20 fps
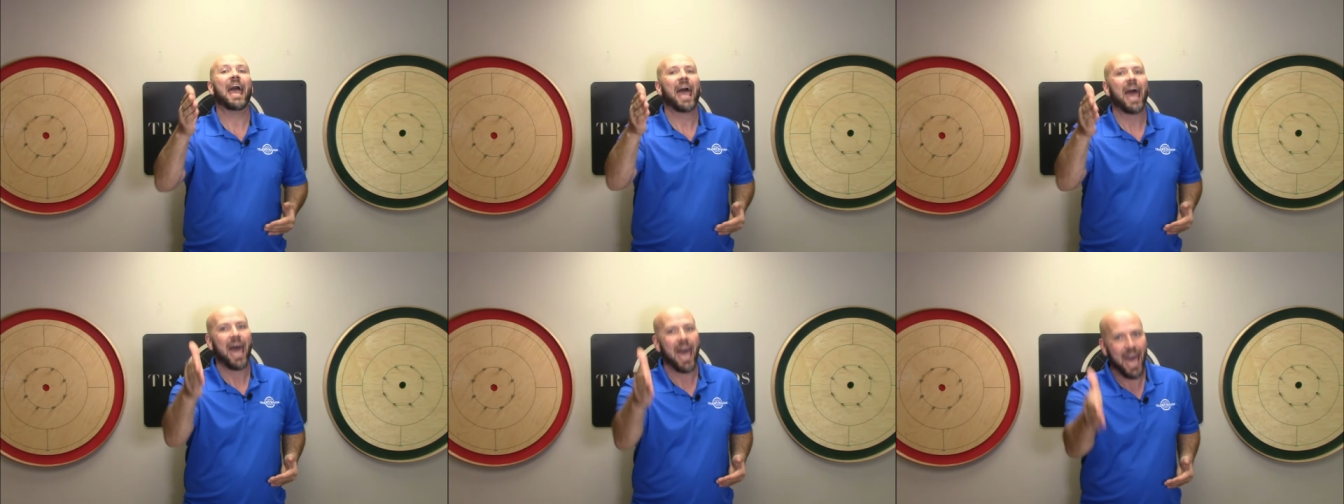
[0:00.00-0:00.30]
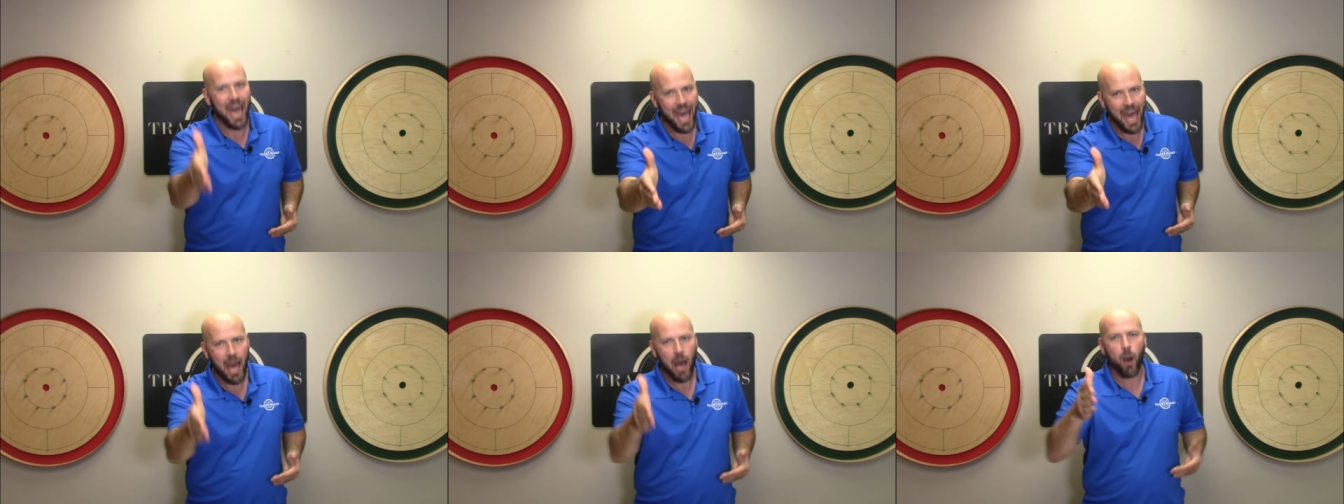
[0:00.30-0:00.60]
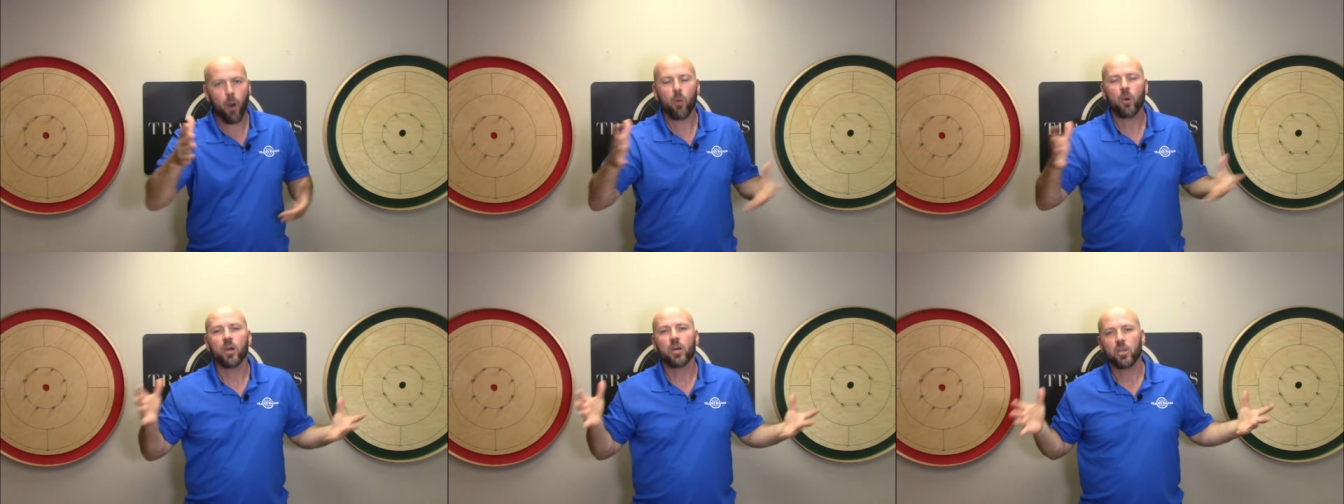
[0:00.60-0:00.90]

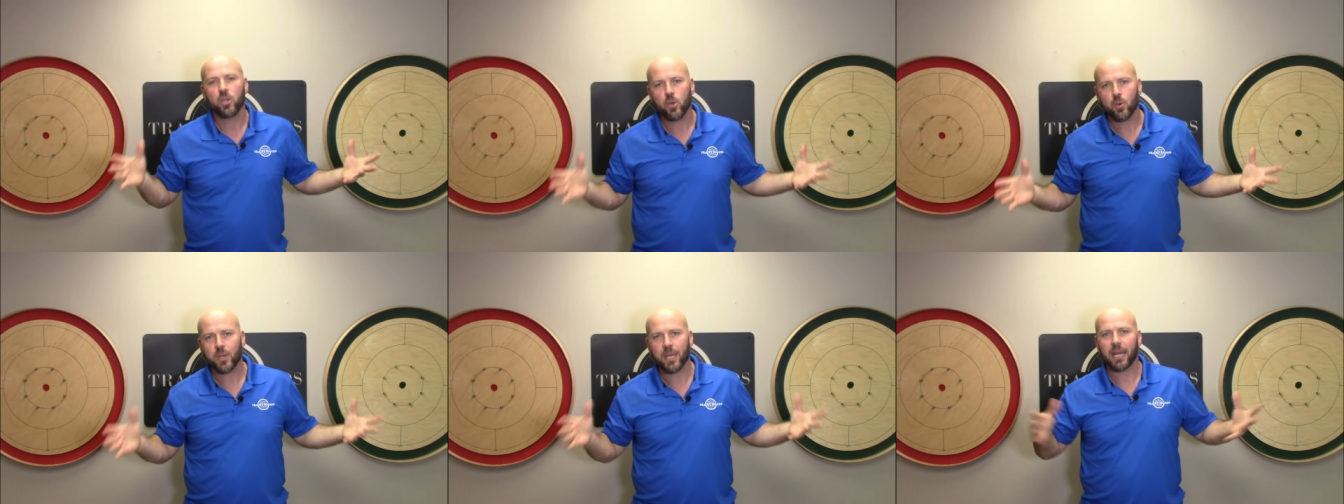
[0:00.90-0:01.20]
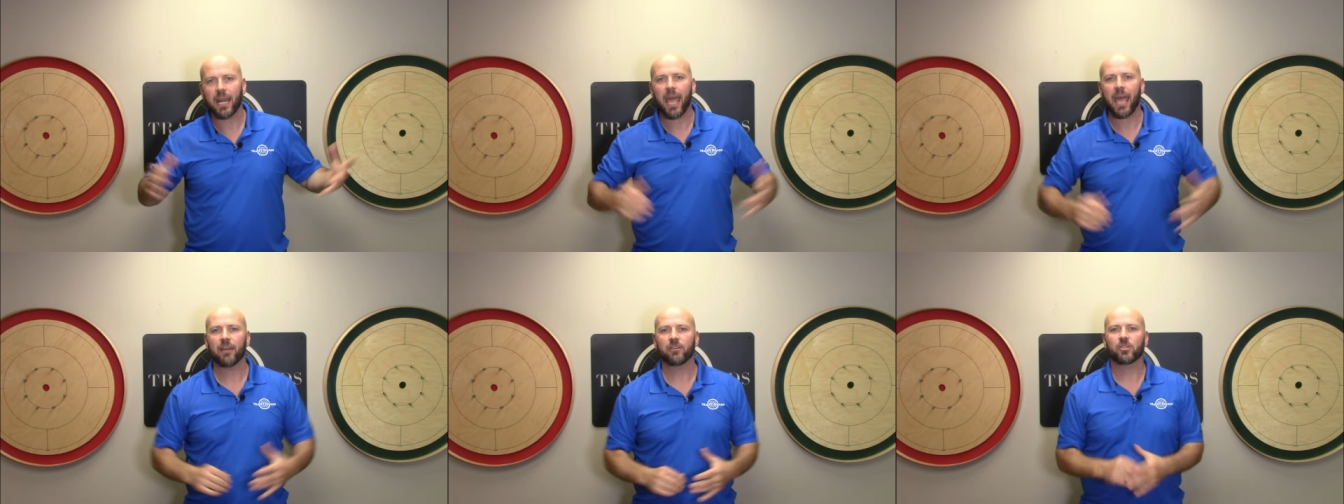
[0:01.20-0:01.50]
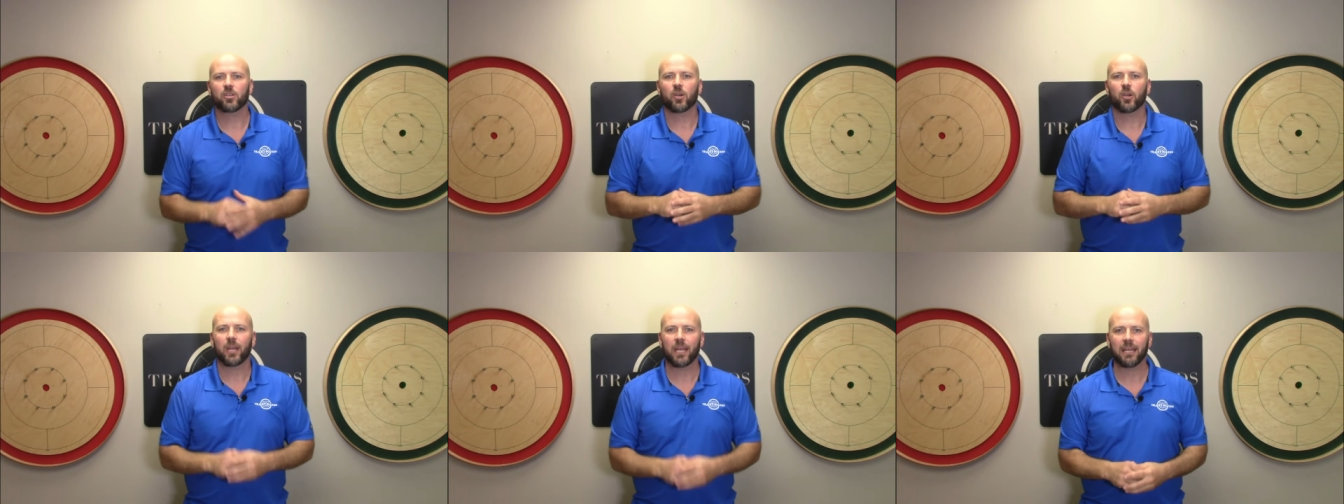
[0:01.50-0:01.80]
how you can
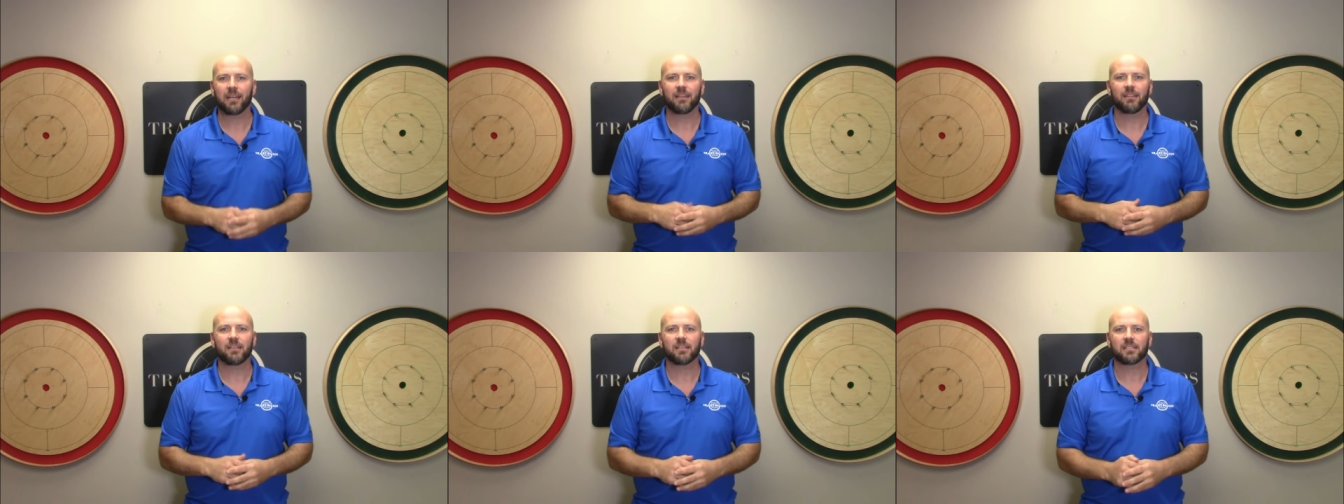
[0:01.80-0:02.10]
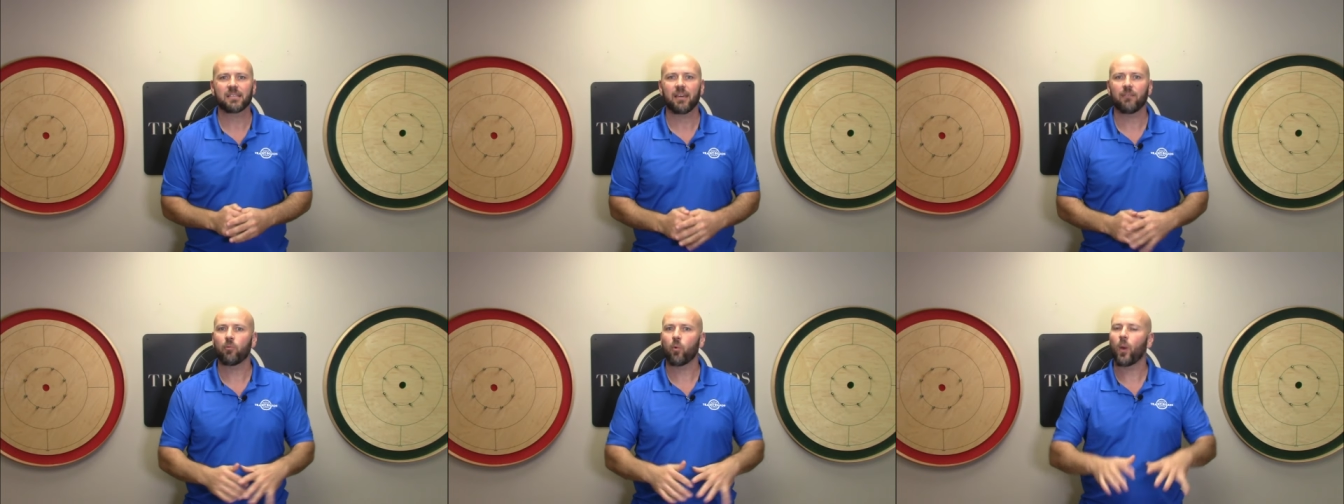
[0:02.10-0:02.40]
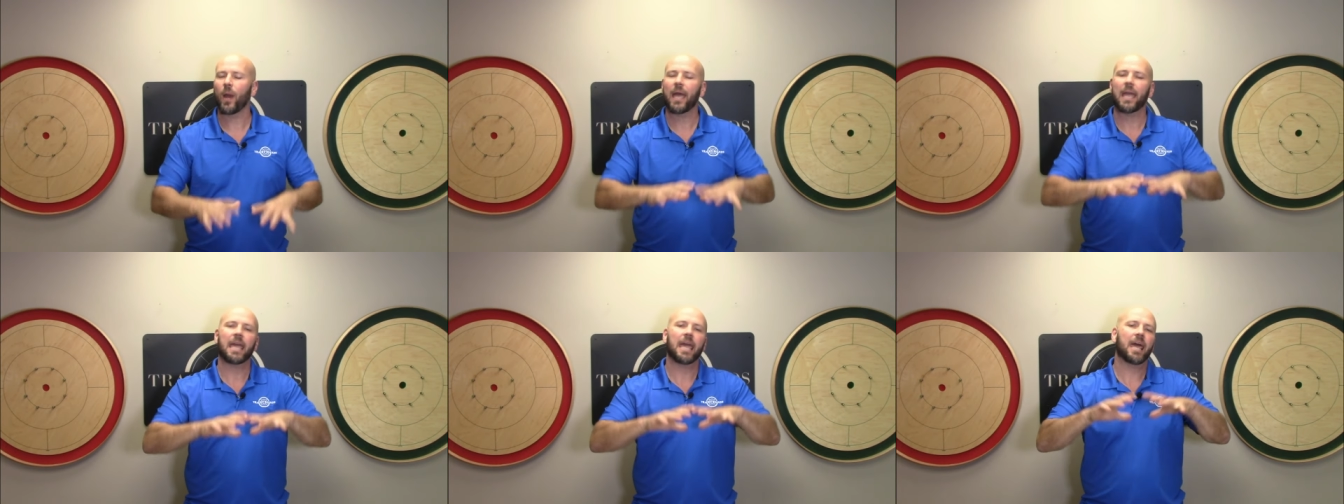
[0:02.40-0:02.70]
enter into this
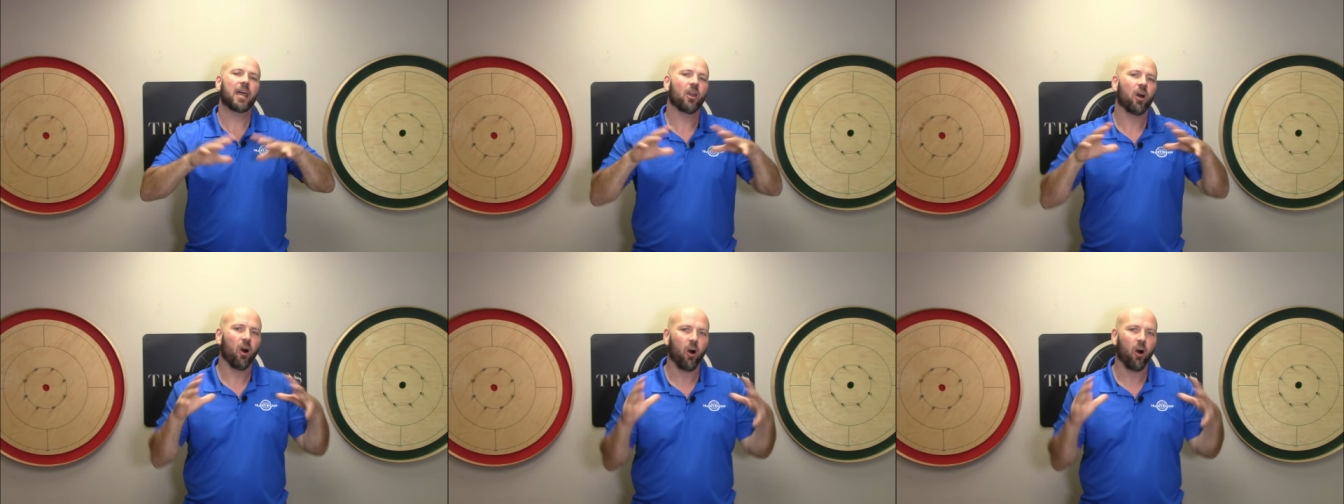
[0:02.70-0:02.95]
giveaway and